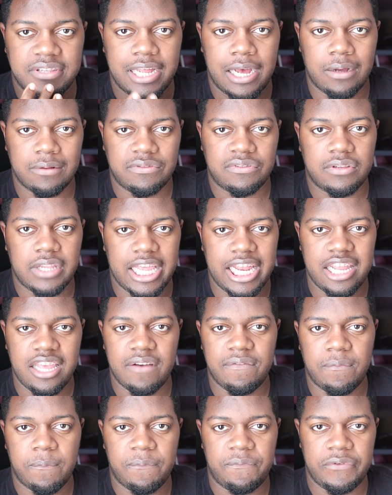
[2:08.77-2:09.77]
Now, if any
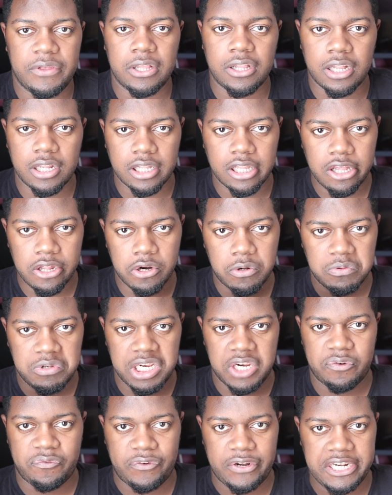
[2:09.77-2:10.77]
of them feel a little
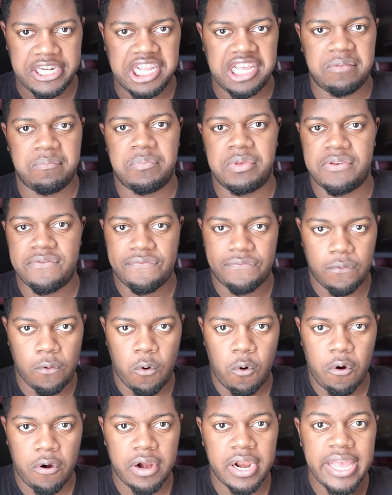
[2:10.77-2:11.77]
different than
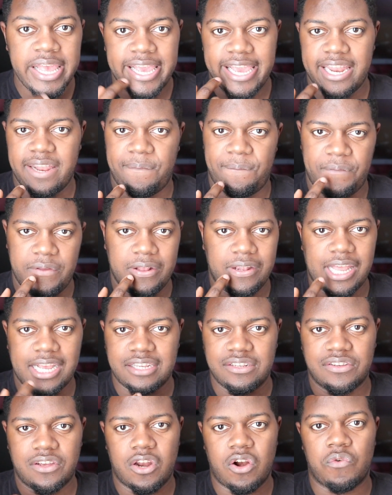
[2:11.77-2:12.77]
before, and it feels like
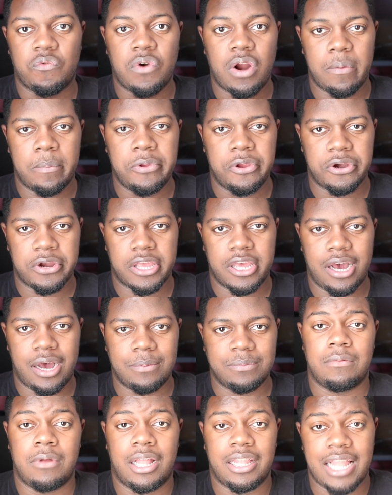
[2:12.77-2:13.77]
it's gonna rub your
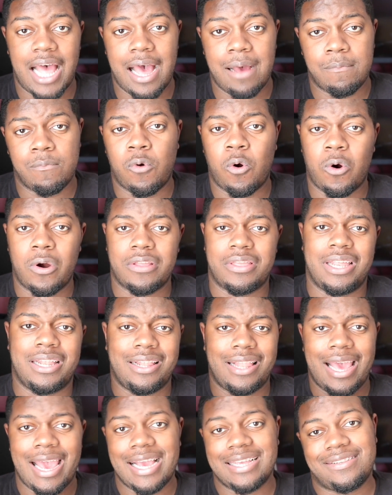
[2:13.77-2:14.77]
gum a lot more
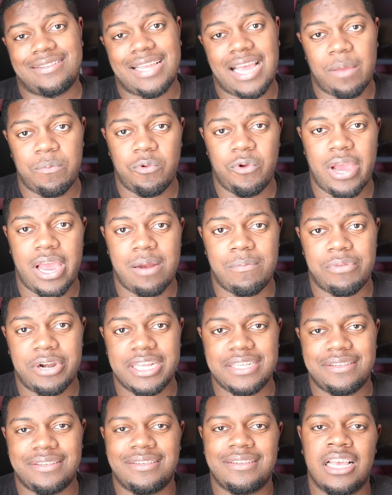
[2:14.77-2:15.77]
than last time you had
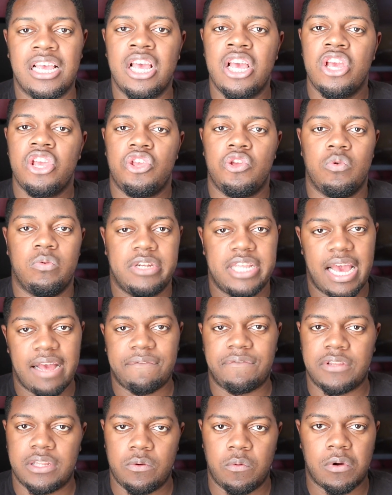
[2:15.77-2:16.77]
braces, you
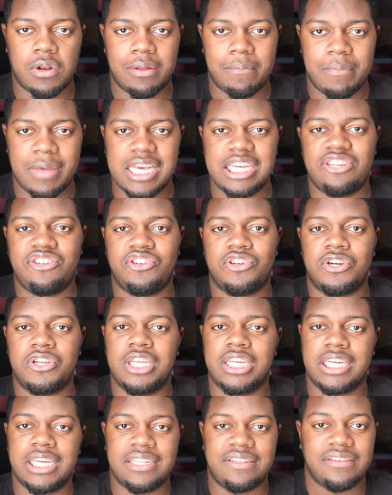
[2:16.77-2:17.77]
definitely want to make sure
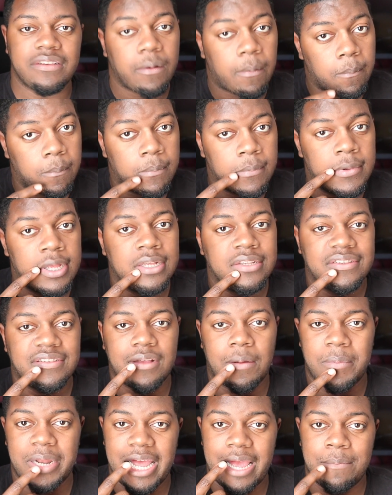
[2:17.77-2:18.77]
you get some
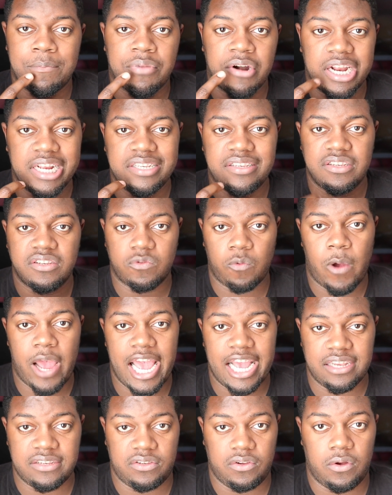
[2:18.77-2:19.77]
of that braces
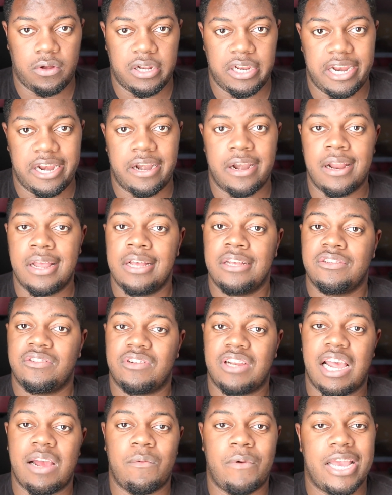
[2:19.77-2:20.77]
wax on there,
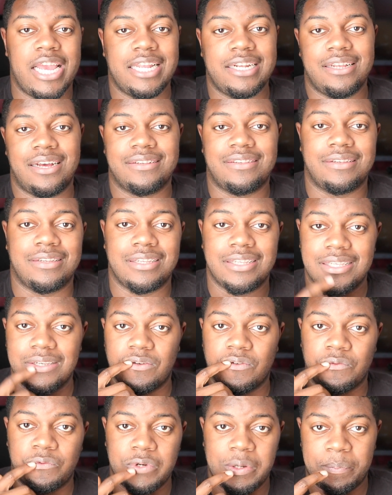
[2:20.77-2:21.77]
so that way it doesn't
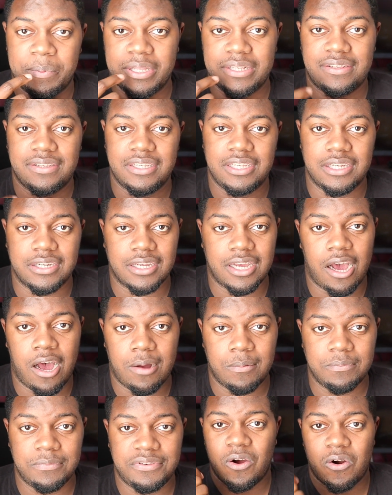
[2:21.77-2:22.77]
rip into your
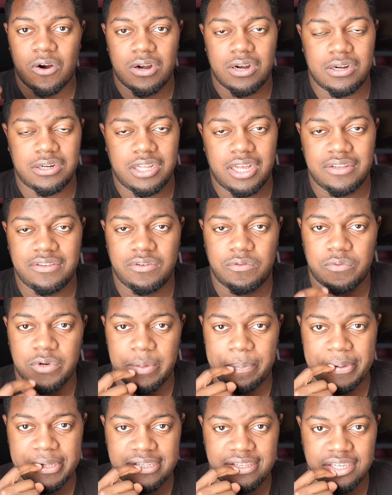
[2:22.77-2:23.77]
gums or it doesn't
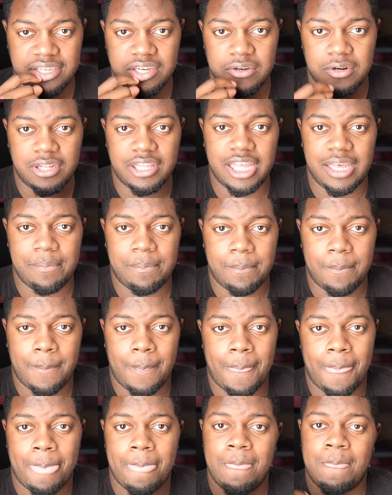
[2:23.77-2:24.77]
rip into your lip,
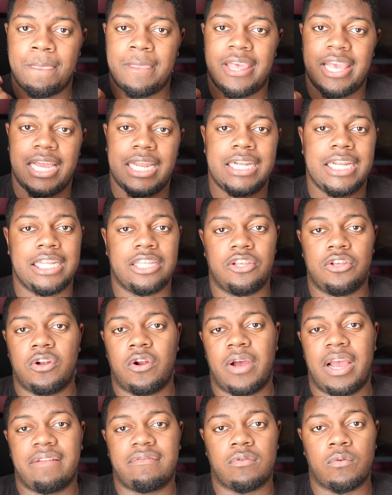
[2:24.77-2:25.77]
and then you
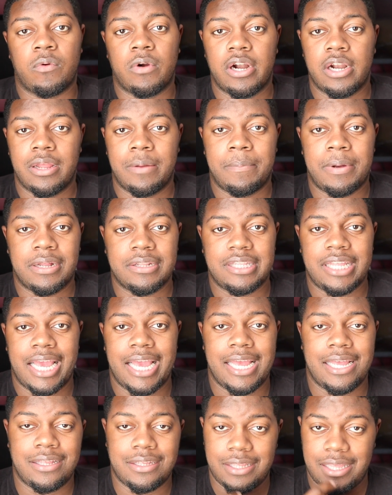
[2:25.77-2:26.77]
don't have to worry about
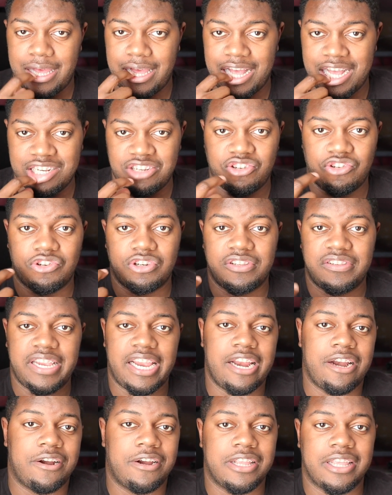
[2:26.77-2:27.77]
that extra
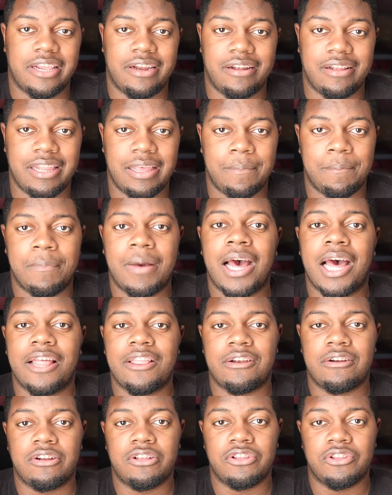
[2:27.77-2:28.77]
tear in your lip
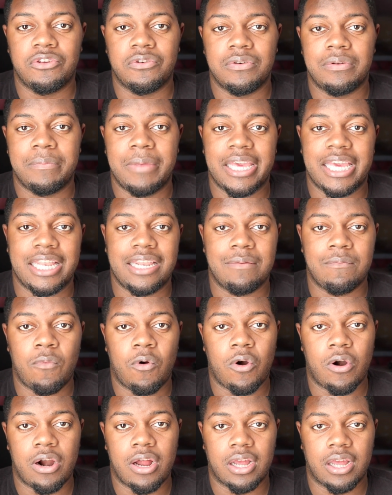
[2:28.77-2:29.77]
bothering you and making it
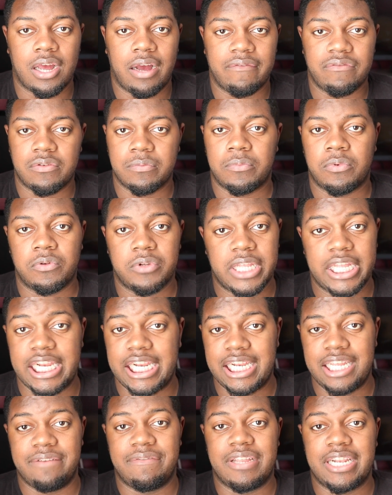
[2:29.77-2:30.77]
more uncomfortable than
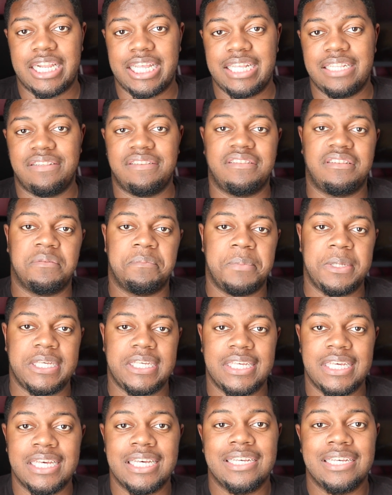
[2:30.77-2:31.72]
it even needs to be.